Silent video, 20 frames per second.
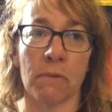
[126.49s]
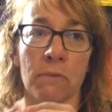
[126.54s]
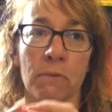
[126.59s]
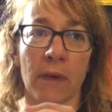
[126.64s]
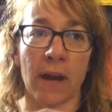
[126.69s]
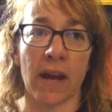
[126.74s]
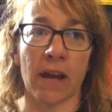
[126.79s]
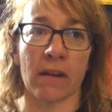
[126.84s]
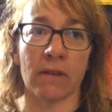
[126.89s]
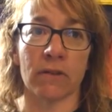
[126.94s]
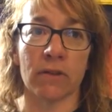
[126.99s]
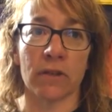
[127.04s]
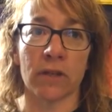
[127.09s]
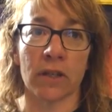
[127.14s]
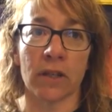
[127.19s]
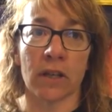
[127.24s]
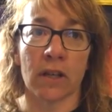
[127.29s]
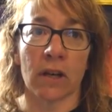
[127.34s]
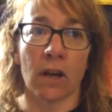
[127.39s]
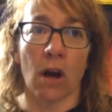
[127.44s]

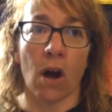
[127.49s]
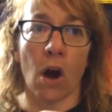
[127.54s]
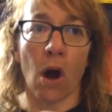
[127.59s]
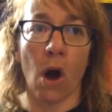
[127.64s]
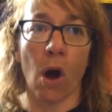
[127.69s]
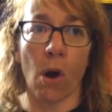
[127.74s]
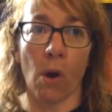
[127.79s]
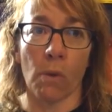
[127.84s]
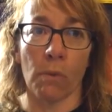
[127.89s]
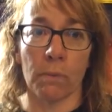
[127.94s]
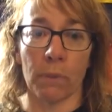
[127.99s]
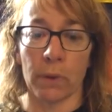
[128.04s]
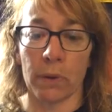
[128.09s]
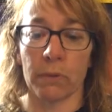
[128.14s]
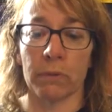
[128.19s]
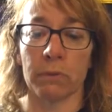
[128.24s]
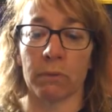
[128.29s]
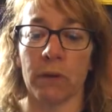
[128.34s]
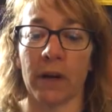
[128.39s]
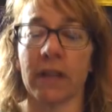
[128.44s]
round
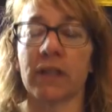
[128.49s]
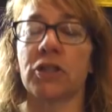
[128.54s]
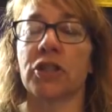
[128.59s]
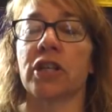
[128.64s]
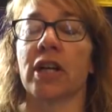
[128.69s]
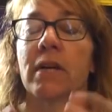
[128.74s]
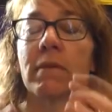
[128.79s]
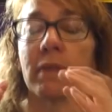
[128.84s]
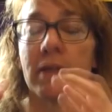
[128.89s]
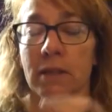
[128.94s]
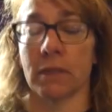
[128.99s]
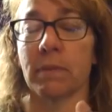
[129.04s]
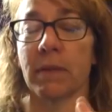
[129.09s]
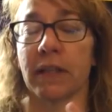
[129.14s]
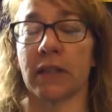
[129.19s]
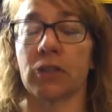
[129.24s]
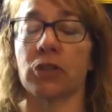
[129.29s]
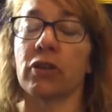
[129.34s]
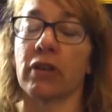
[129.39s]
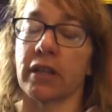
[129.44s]
shape that's
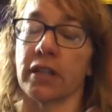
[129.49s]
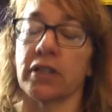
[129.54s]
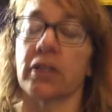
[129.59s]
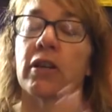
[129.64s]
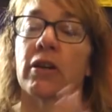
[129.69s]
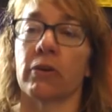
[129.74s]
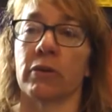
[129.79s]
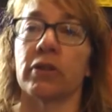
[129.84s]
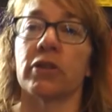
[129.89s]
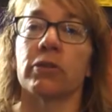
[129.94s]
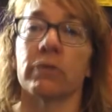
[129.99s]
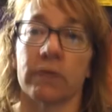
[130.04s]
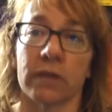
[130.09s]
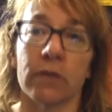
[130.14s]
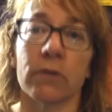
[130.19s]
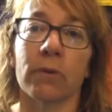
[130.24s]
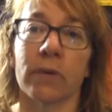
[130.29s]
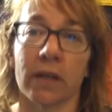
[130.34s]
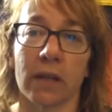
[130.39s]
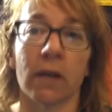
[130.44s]
been trying to go into a
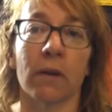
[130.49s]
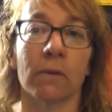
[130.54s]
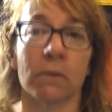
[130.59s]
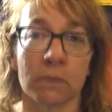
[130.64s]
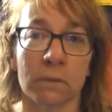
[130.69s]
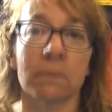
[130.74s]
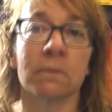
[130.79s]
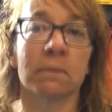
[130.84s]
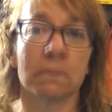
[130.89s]
square hole.